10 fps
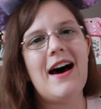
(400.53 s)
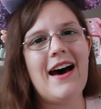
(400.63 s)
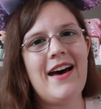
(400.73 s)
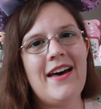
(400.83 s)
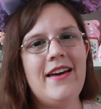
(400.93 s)

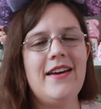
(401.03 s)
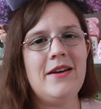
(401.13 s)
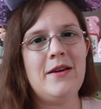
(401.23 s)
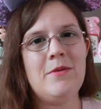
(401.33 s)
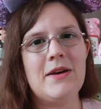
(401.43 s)
I
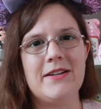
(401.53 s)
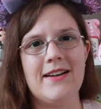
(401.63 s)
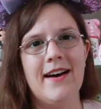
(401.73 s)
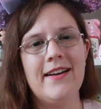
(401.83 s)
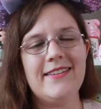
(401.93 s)
am
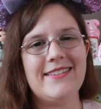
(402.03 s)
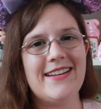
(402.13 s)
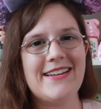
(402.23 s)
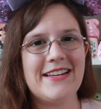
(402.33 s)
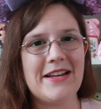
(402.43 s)
not
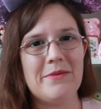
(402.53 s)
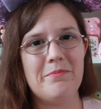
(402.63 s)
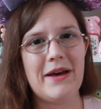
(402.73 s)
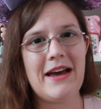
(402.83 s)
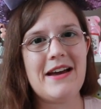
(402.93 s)
taking
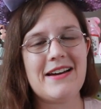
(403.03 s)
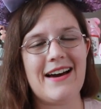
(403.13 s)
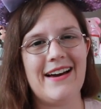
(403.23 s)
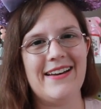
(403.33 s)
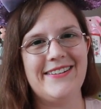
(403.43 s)
him
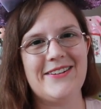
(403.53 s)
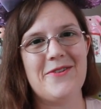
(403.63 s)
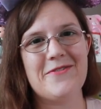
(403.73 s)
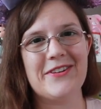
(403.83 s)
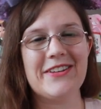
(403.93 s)
back. I
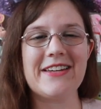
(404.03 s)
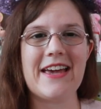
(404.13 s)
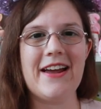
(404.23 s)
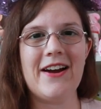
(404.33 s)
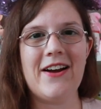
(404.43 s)
don't really
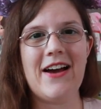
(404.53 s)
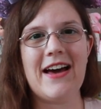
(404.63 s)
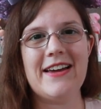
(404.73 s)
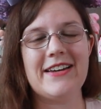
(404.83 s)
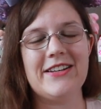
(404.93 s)
care.
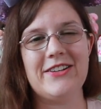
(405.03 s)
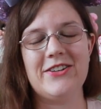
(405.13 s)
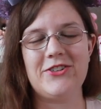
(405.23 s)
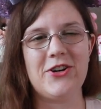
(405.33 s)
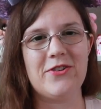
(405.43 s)
I
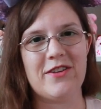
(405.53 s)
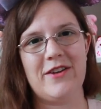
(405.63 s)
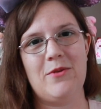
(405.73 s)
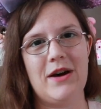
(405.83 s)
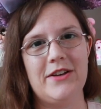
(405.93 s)
can choke if
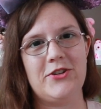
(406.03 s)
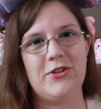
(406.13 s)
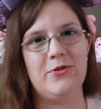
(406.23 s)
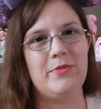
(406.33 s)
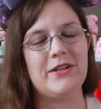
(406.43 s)
I want
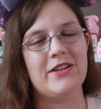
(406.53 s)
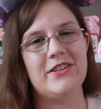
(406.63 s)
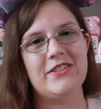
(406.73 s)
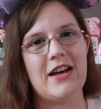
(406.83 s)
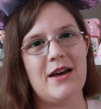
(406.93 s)
to
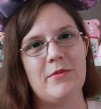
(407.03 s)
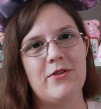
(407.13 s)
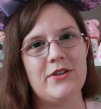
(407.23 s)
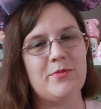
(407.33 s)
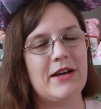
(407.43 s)
because I'm a
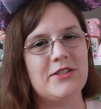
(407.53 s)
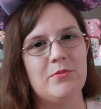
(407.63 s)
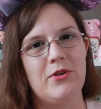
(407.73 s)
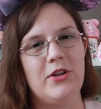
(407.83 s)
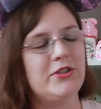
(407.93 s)

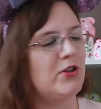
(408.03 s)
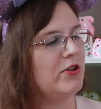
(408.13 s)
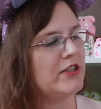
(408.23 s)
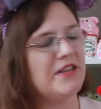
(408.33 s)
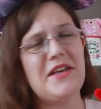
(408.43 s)
responsible
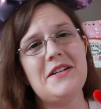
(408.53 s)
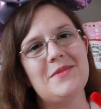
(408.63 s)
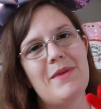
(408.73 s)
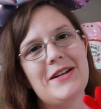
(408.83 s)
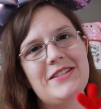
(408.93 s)
adult and
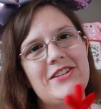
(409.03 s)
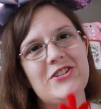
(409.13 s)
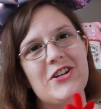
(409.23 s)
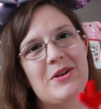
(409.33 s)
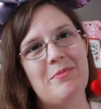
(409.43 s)
that's my
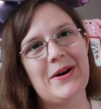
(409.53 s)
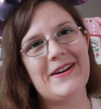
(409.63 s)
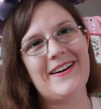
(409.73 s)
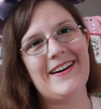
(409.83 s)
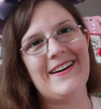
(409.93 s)
decision. But
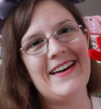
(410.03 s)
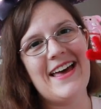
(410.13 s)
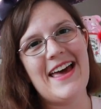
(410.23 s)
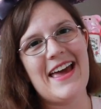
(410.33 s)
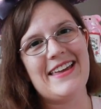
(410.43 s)
uh,
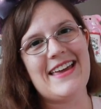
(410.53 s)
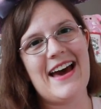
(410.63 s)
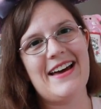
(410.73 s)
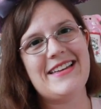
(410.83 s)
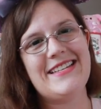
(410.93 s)

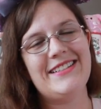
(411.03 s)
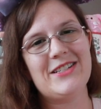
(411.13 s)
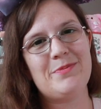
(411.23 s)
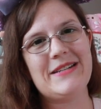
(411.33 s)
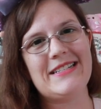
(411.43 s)
yeah, he's
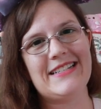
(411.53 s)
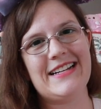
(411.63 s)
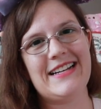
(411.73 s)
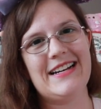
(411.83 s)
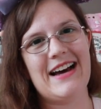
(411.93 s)
just been
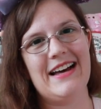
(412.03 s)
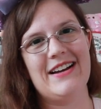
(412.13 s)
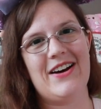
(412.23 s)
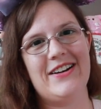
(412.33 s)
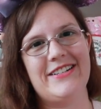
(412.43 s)
sitting on
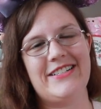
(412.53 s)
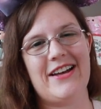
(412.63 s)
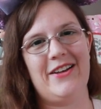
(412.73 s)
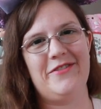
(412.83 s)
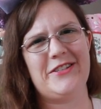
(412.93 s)
our
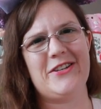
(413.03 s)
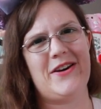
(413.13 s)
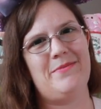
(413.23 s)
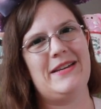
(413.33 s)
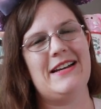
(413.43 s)
shelf. So
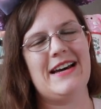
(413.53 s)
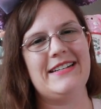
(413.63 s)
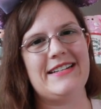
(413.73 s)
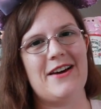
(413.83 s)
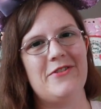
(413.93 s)
I mean, I
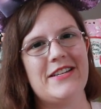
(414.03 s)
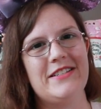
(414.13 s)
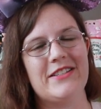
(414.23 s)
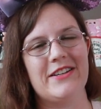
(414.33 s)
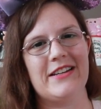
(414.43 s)
doubt
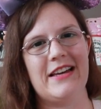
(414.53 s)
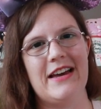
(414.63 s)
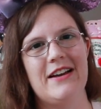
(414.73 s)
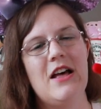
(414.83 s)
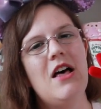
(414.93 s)
he's gonna
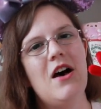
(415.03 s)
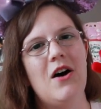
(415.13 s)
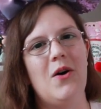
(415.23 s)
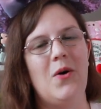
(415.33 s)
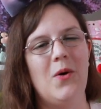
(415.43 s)
get
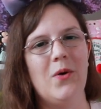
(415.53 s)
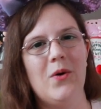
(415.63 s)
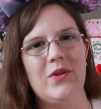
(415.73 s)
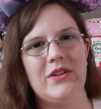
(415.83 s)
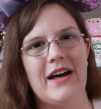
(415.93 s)
a
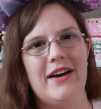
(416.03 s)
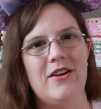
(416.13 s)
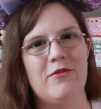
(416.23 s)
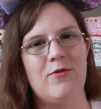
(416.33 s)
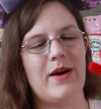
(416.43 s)
whole lot
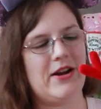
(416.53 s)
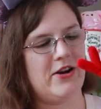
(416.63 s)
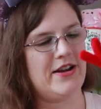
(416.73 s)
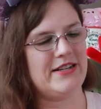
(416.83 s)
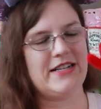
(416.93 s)
of
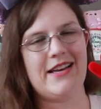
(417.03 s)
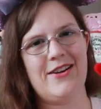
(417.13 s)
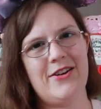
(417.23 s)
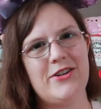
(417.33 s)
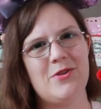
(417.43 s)
wear and
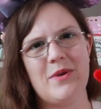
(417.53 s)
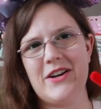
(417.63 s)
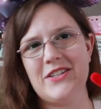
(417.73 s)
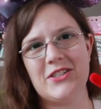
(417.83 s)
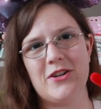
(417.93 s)
tear to where
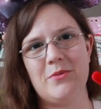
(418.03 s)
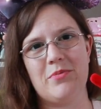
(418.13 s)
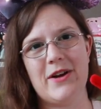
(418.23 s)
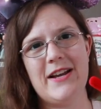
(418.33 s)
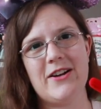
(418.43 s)
he's gonna
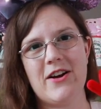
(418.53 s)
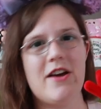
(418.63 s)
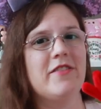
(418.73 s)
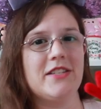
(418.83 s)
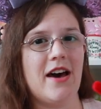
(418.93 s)
break or
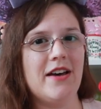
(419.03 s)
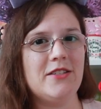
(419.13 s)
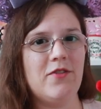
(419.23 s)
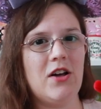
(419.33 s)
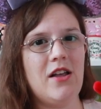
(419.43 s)
have his
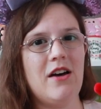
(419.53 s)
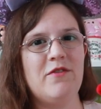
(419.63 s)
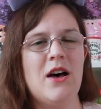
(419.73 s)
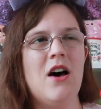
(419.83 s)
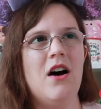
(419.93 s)
eyes fall off.